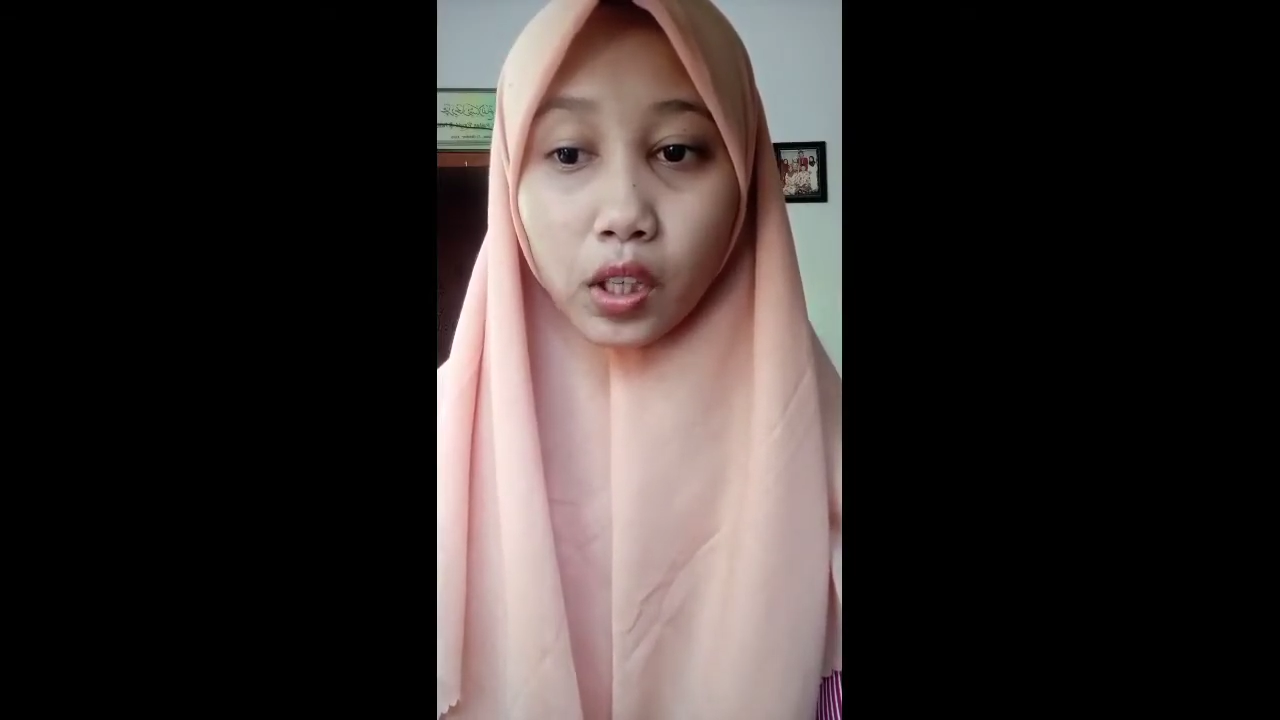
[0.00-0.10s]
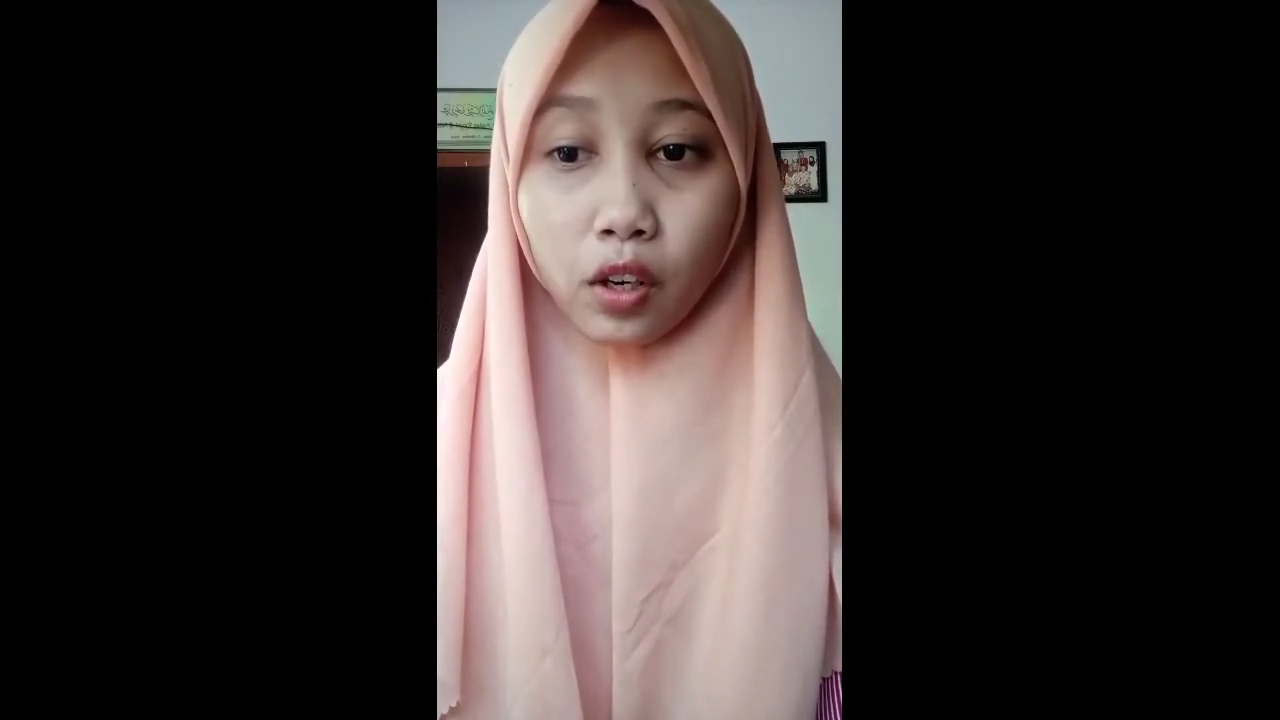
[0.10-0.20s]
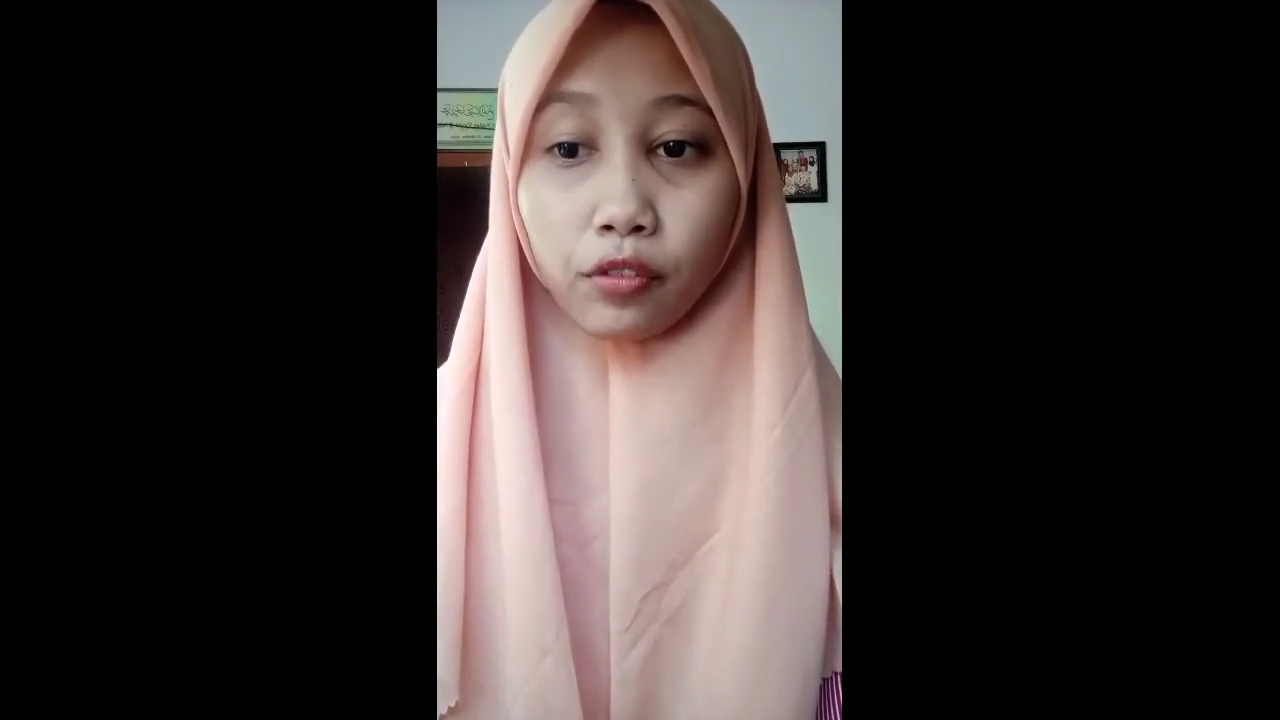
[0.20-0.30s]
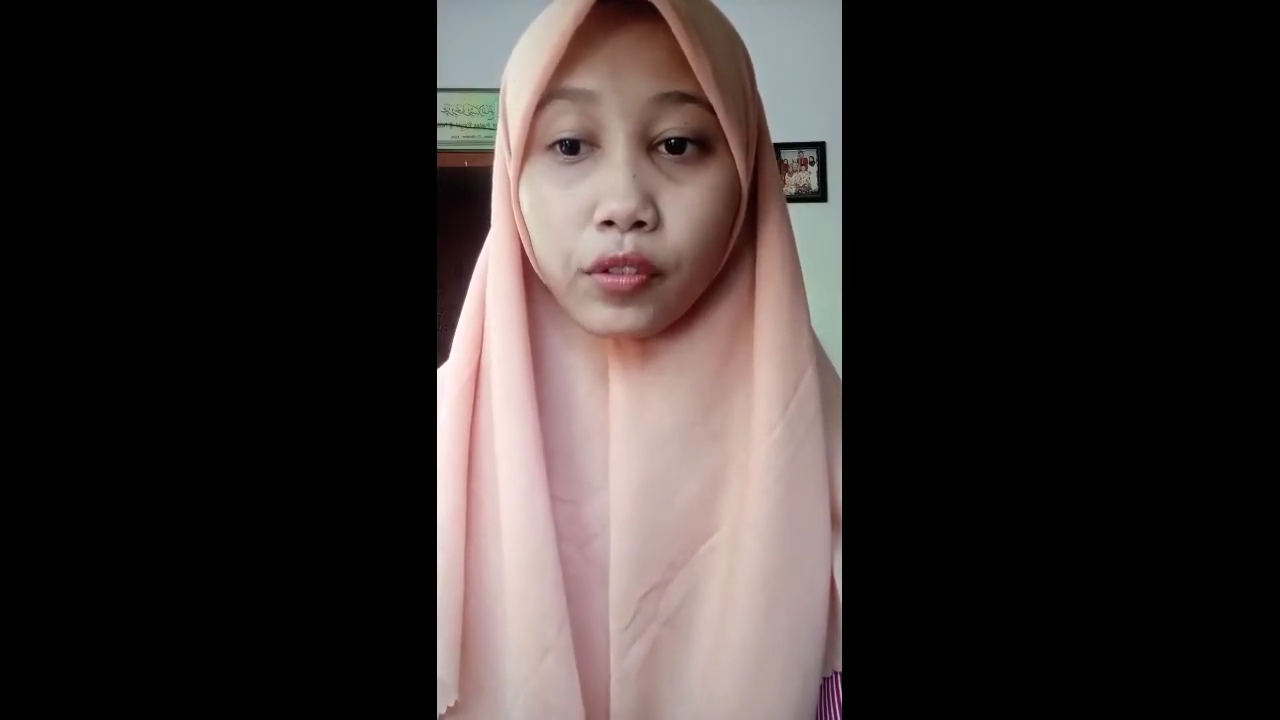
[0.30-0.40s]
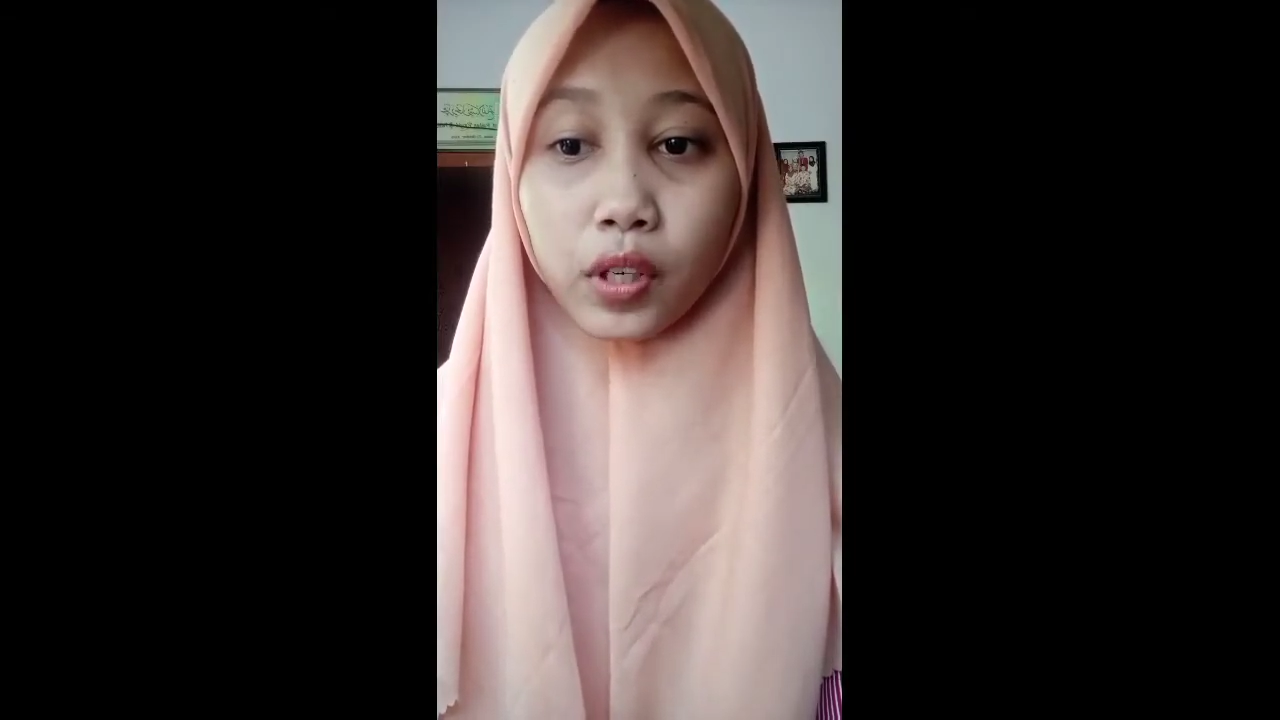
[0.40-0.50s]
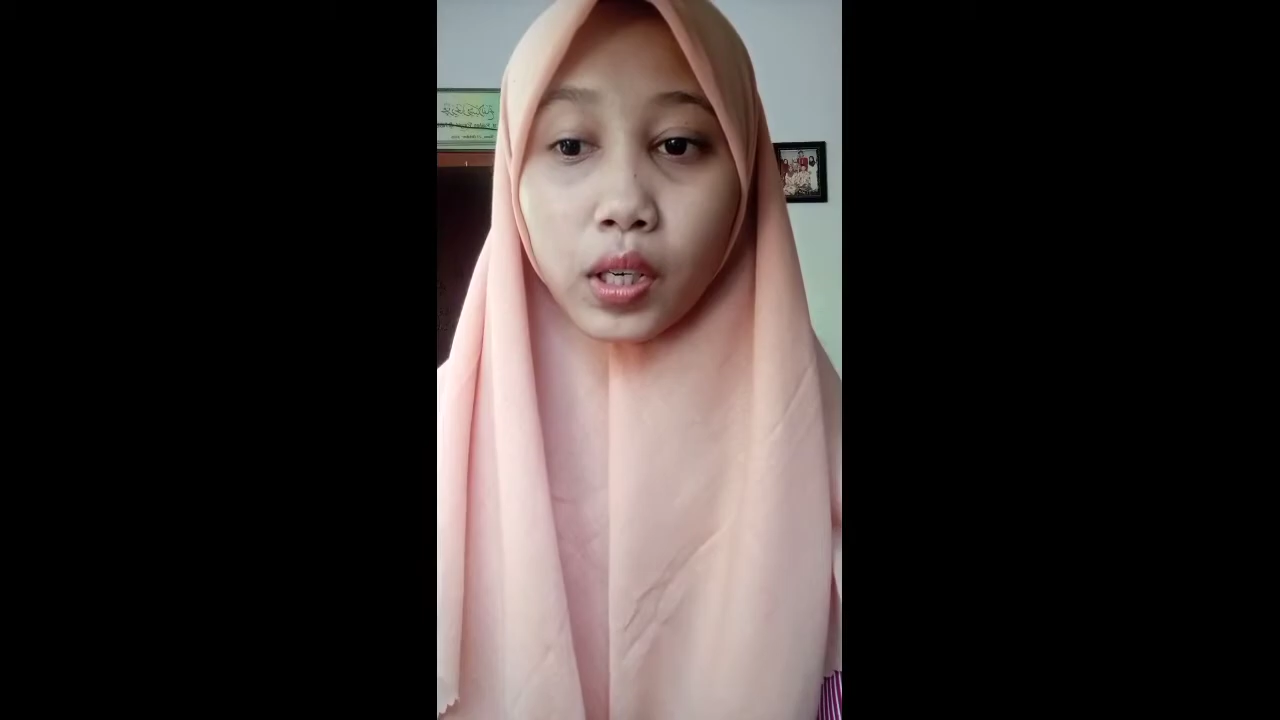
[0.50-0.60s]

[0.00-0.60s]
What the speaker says: of